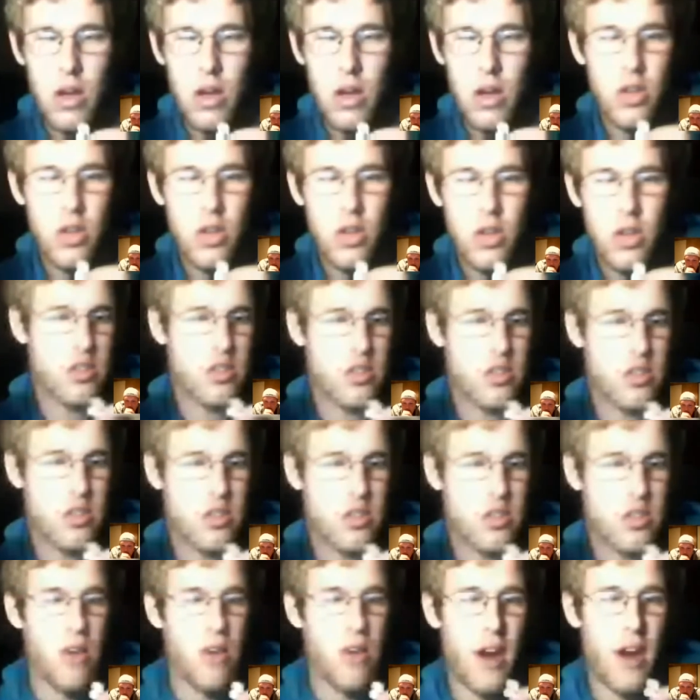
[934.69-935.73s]
you have so
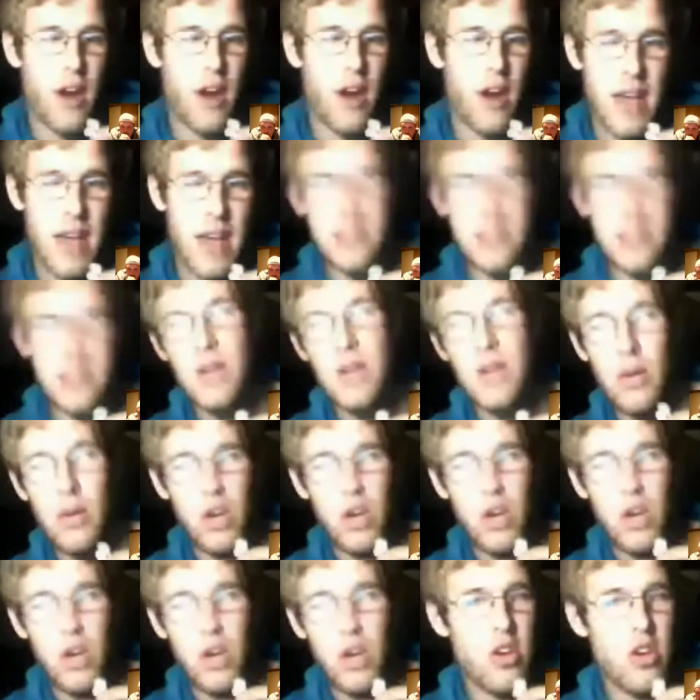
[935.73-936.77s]
many running backs.
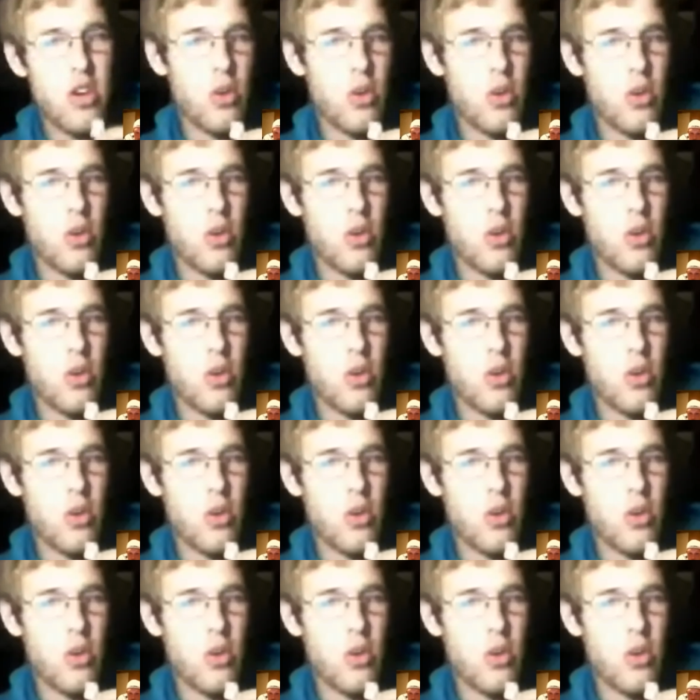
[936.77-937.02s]
What do you do?